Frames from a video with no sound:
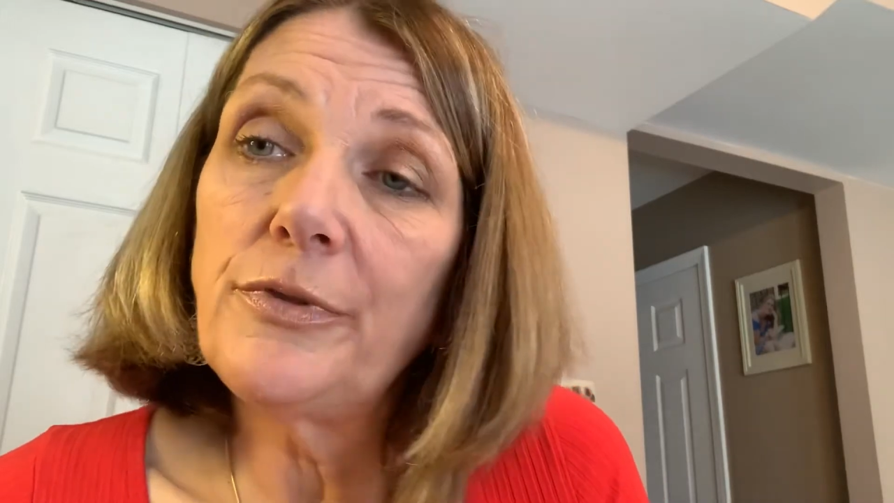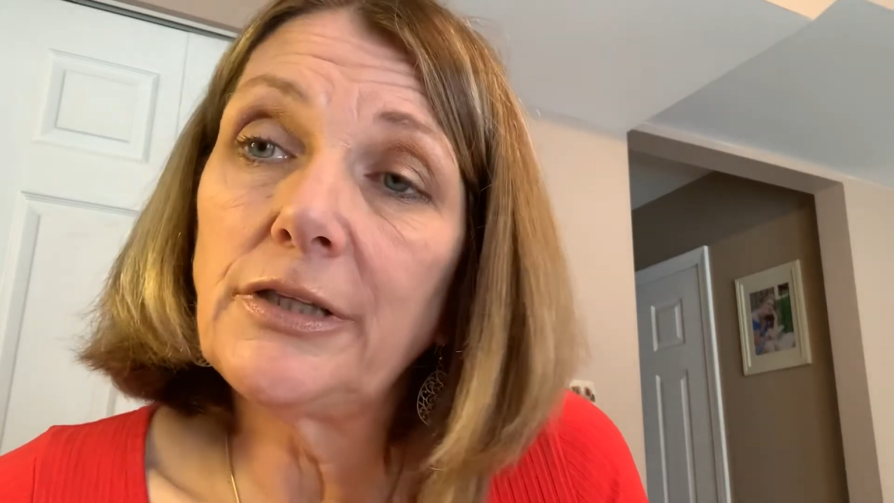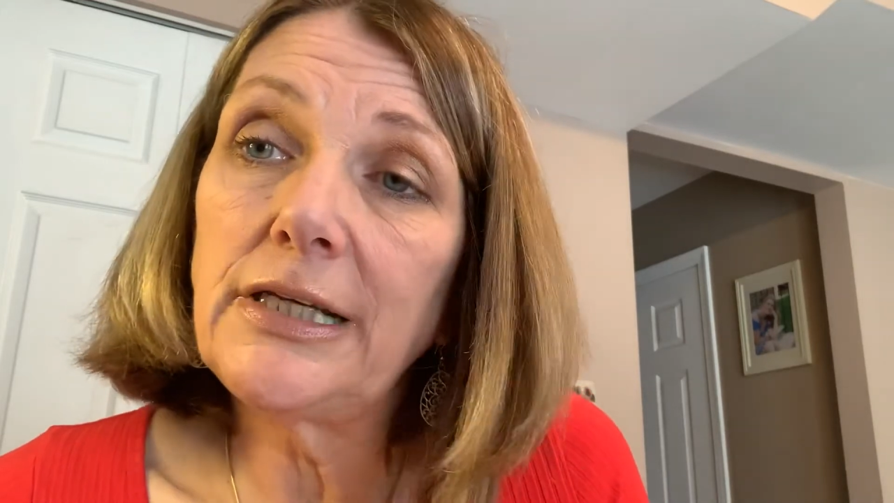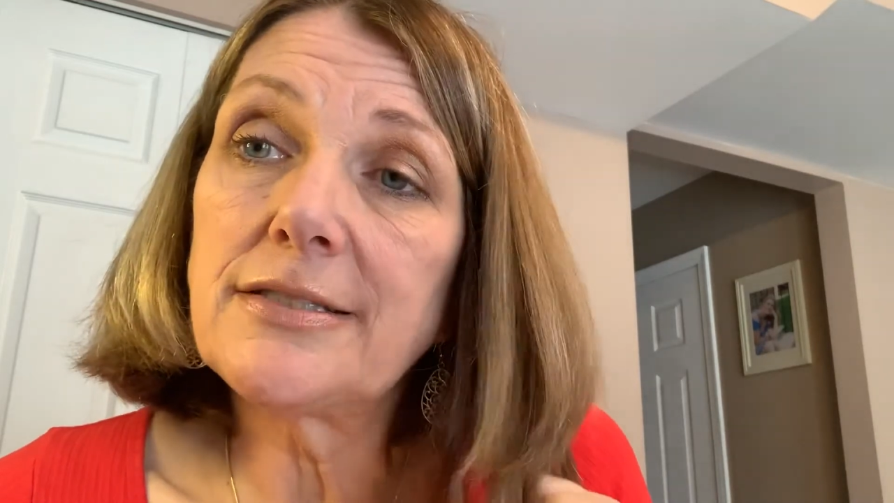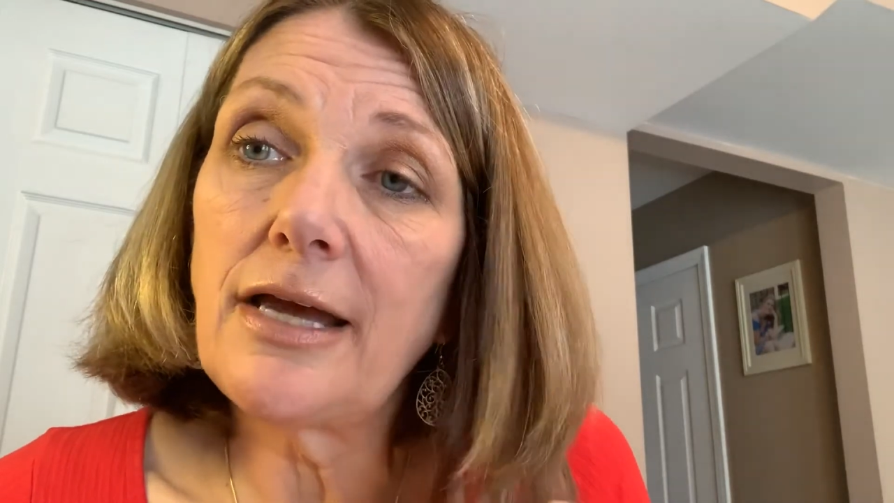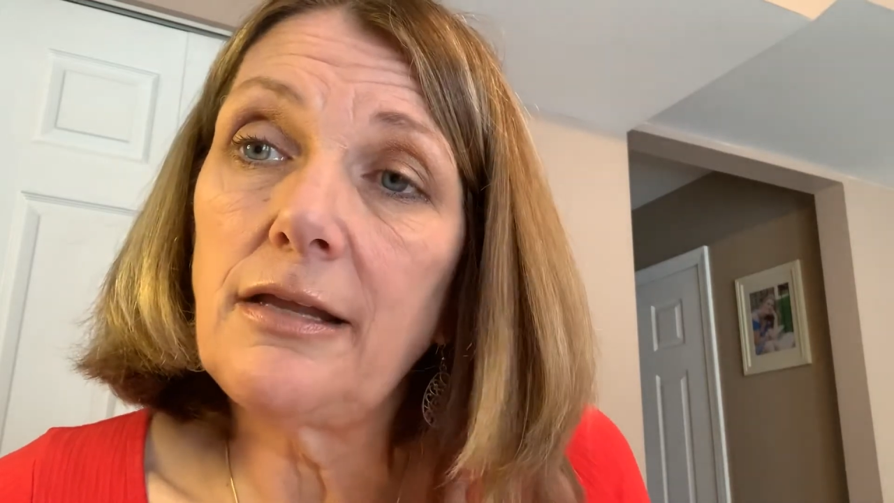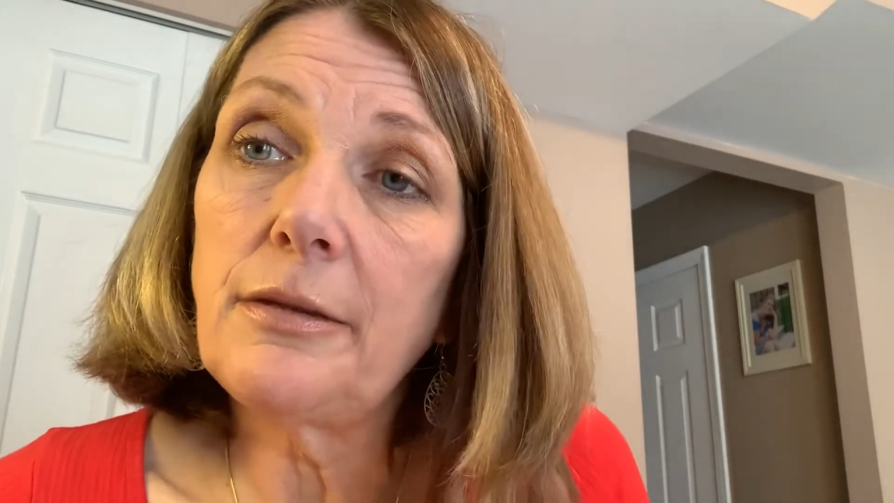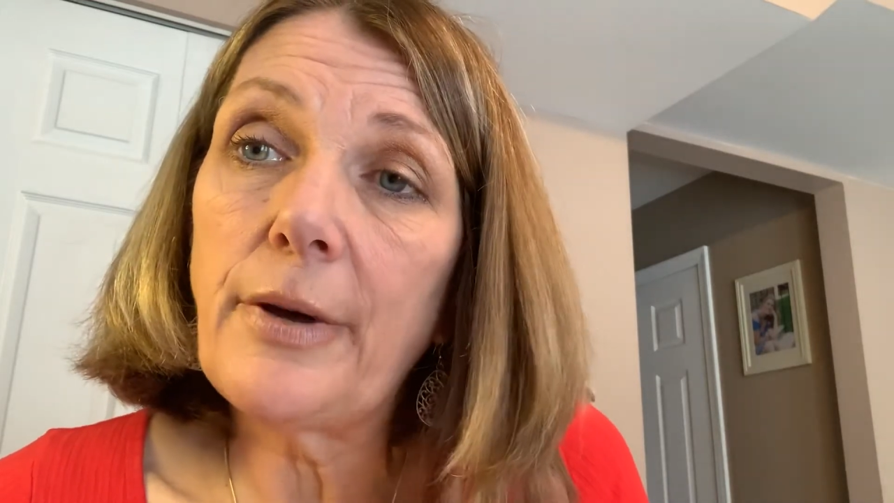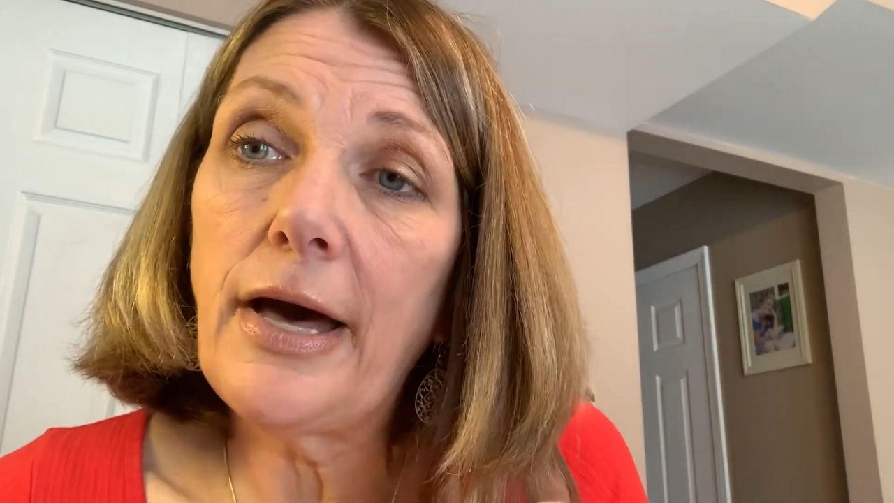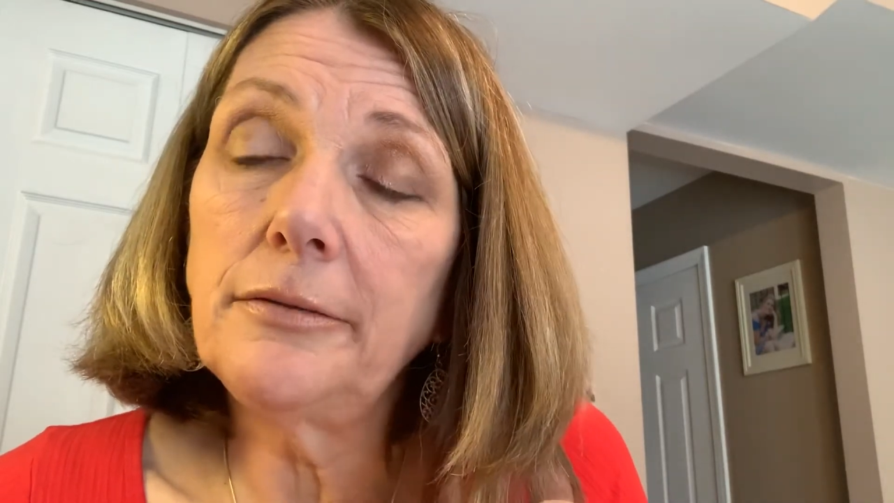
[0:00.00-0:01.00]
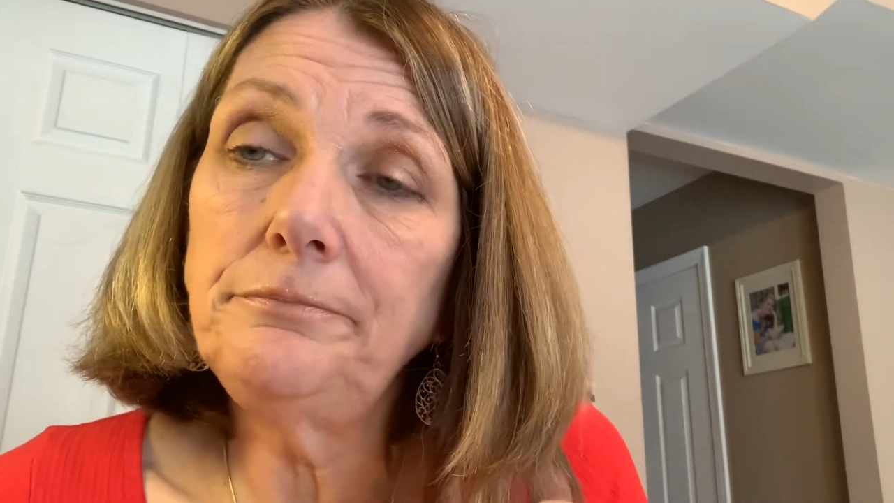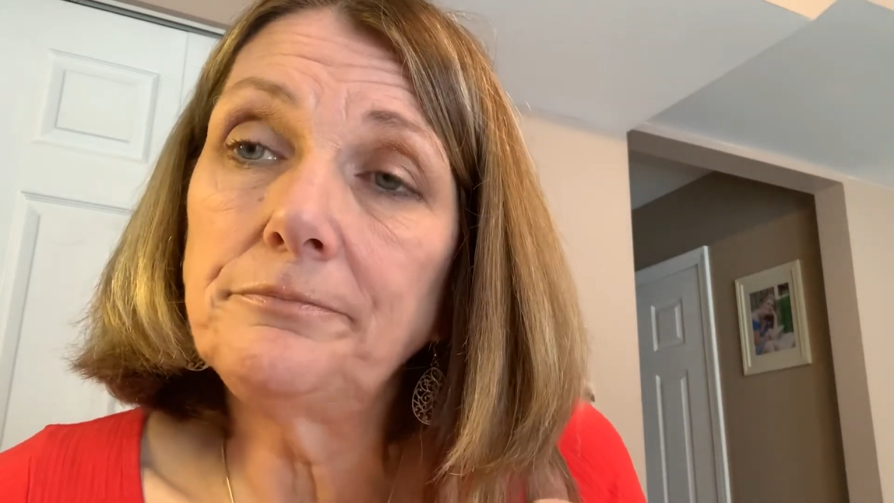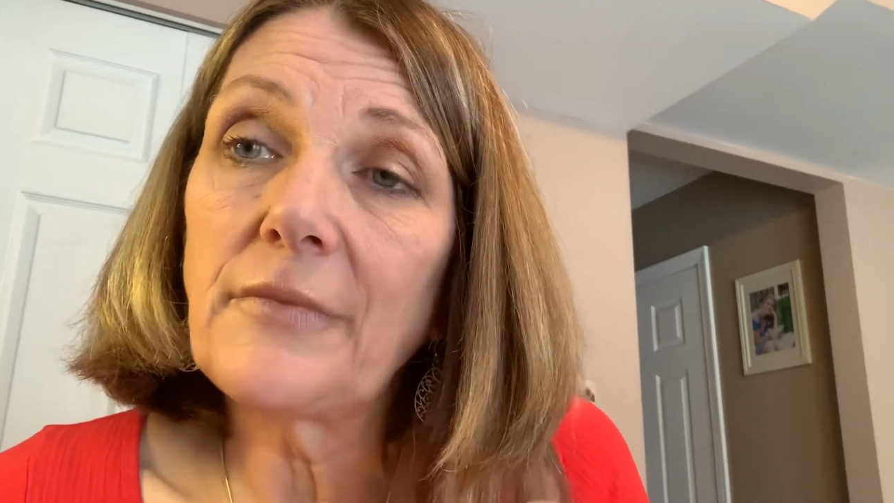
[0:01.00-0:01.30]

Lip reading: the link's down in the bottom,